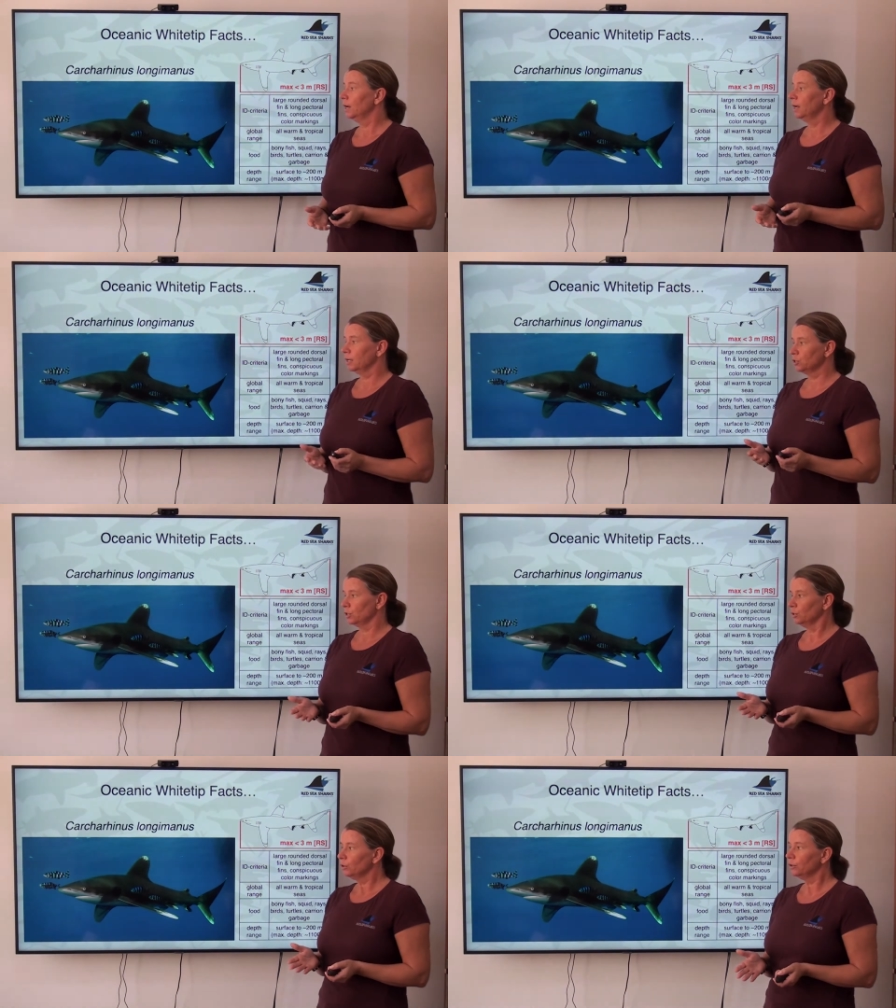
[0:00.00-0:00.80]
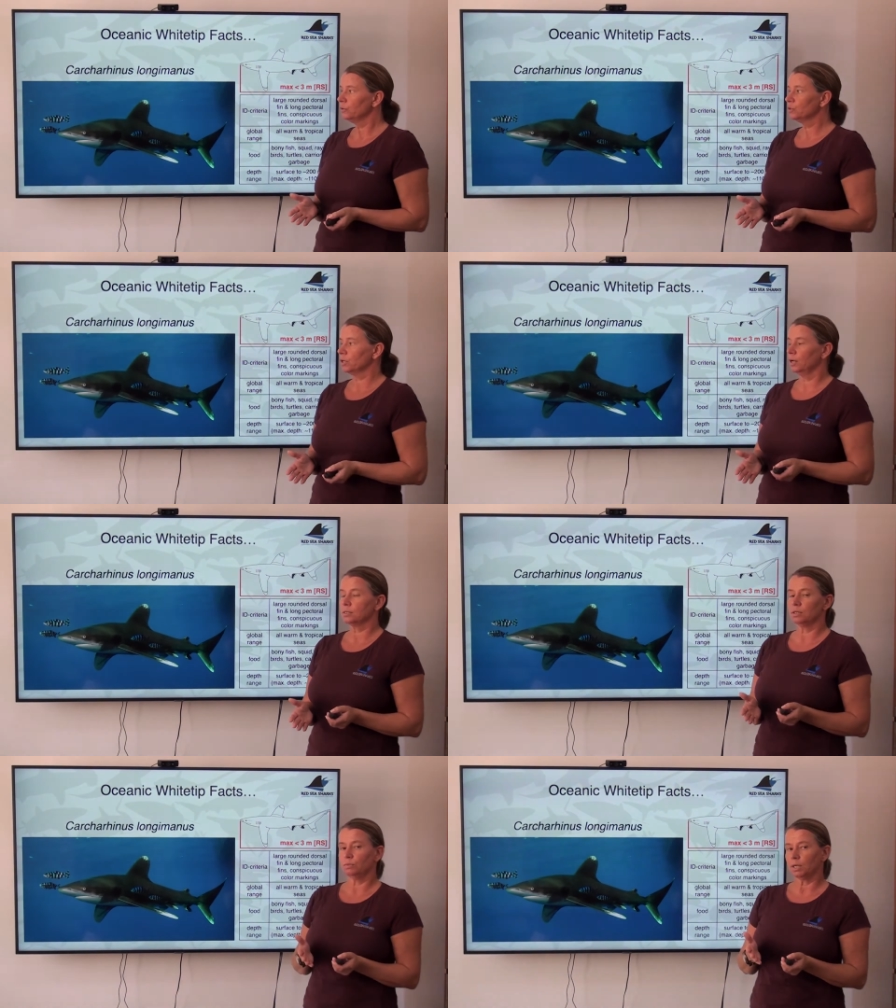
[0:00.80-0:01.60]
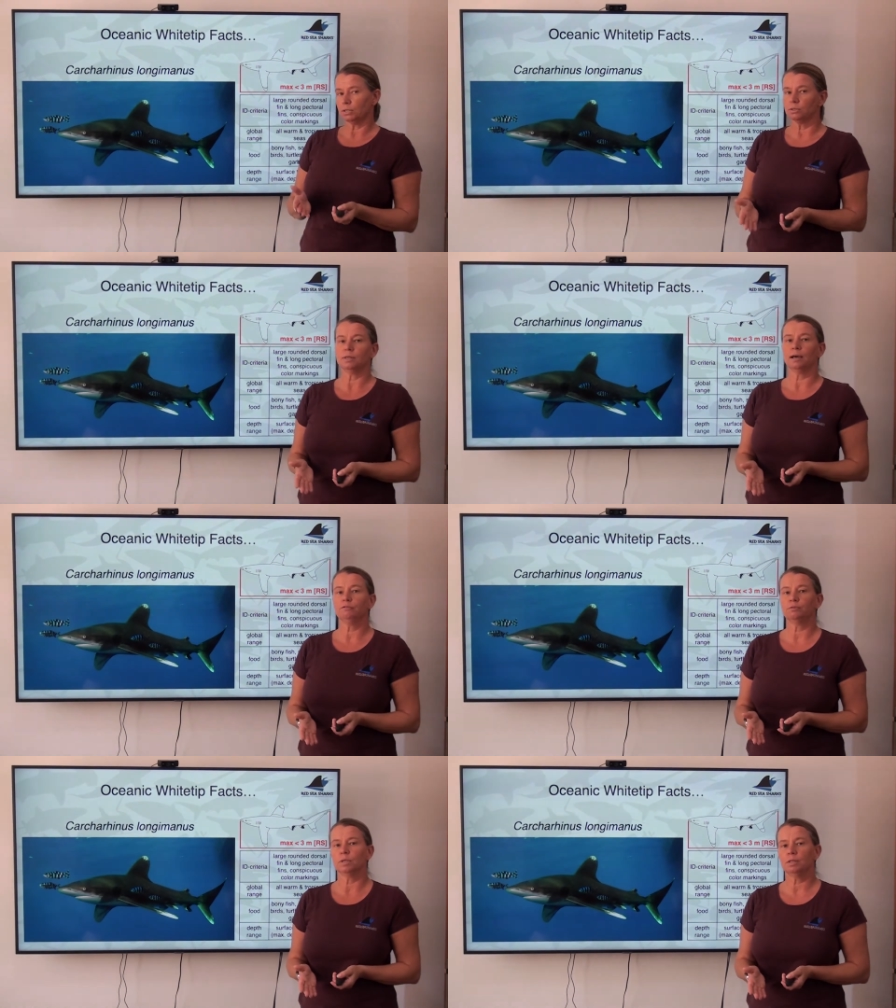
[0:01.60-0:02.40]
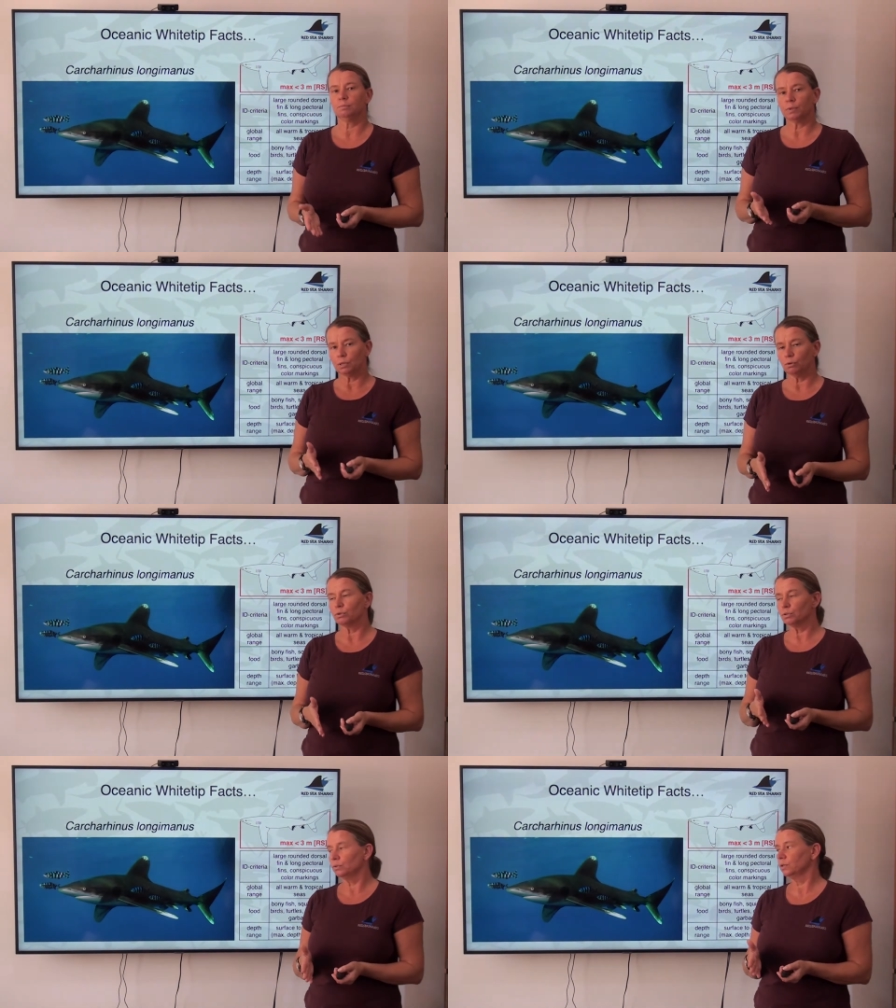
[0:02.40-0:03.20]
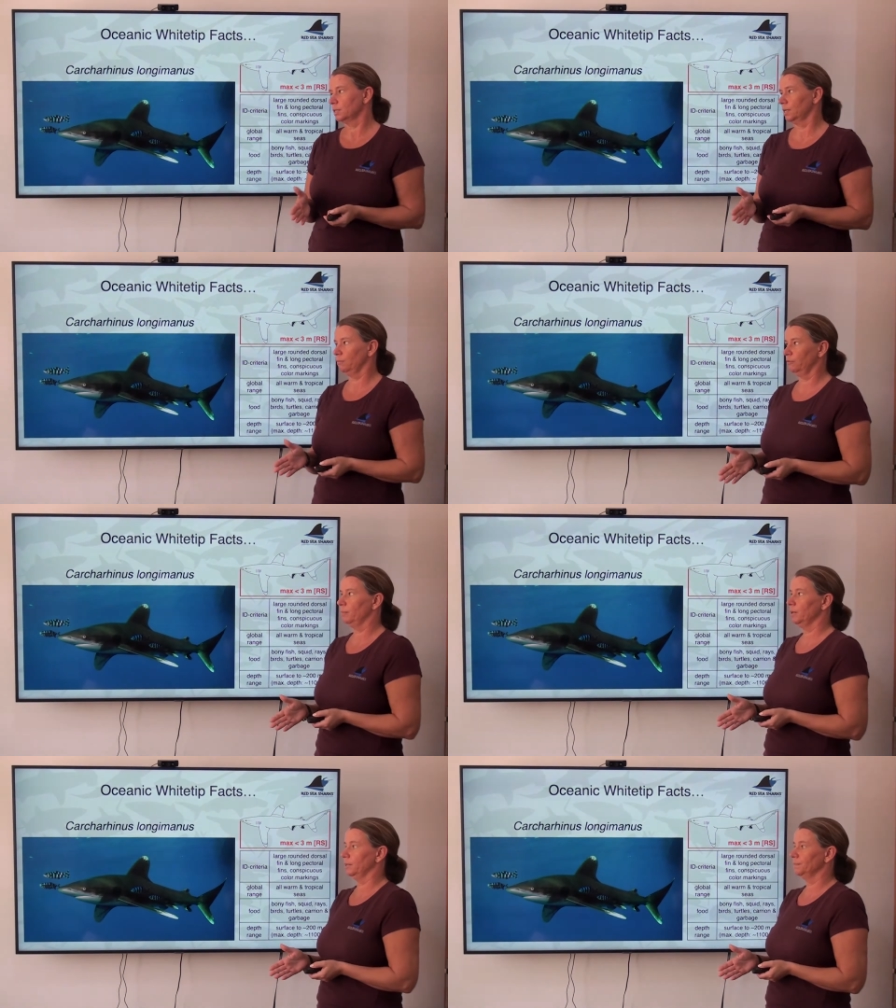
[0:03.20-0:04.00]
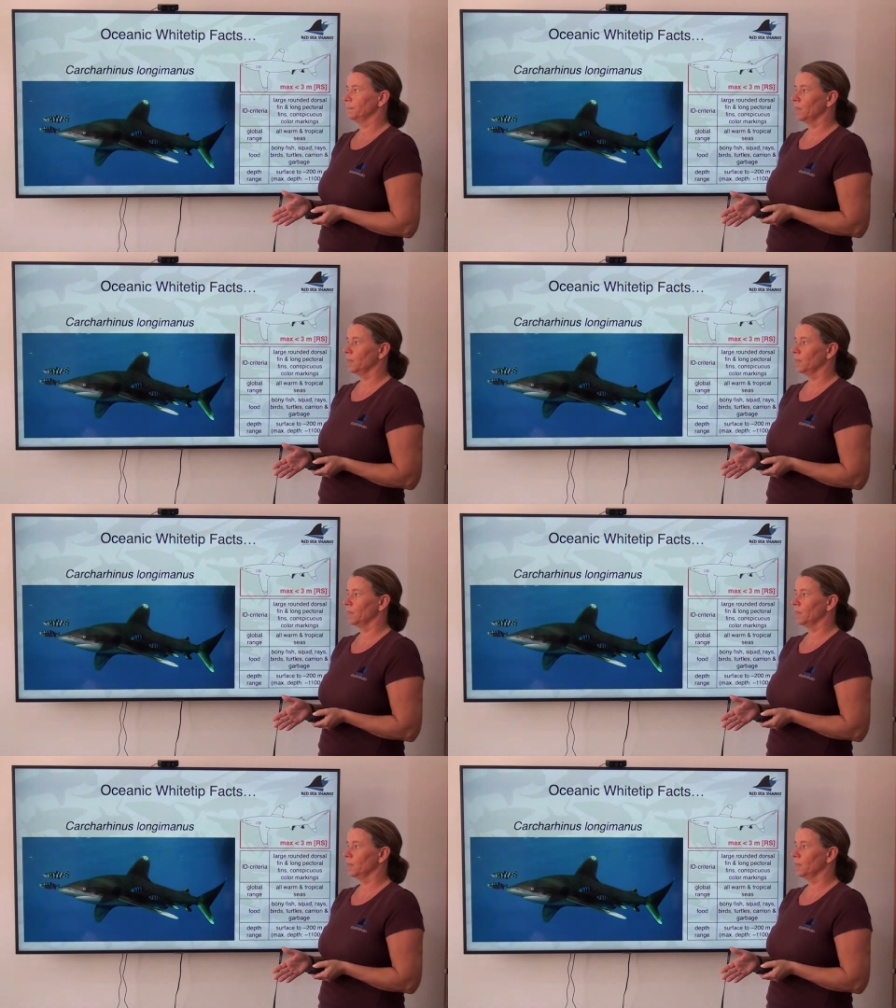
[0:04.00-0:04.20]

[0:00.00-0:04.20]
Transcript: And actually a lot of the sharks that we get to dive with belong to the same family.